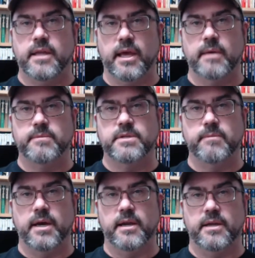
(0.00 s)
comes to
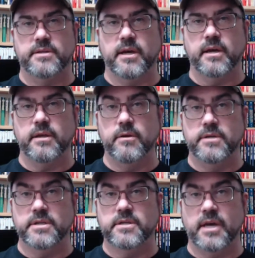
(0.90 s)
mind as a huge
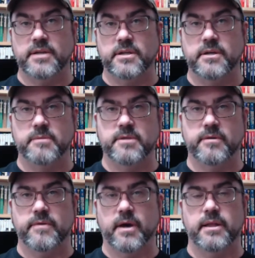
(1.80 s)
success in terms of
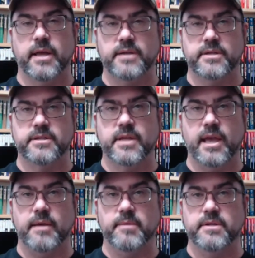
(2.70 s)
licensed
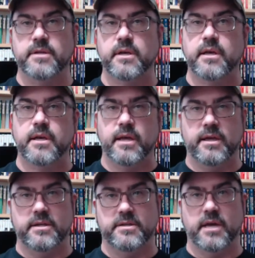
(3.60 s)
game is
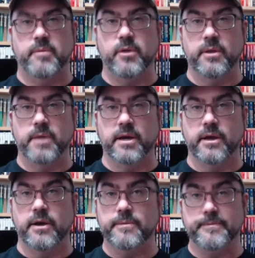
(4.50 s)
Pokemon Go.